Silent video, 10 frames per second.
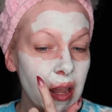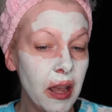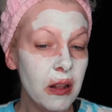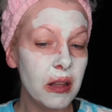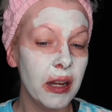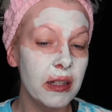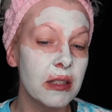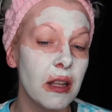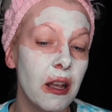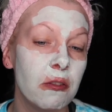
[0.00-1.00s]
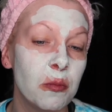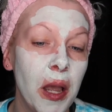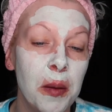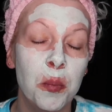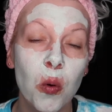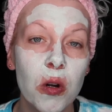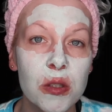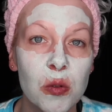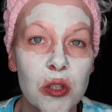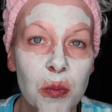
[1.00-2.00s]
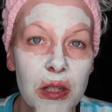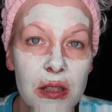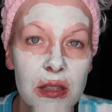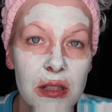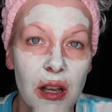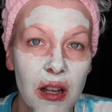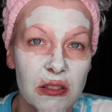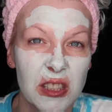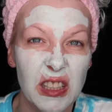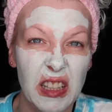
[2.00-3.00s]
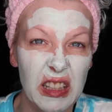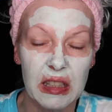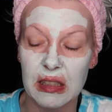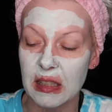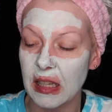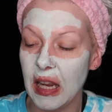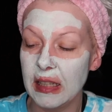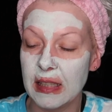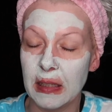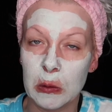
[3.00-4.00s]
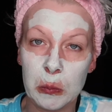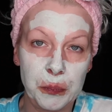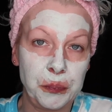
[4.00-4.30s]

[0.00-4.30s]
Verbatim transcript: outlines of my pores which means it's not really getting inside so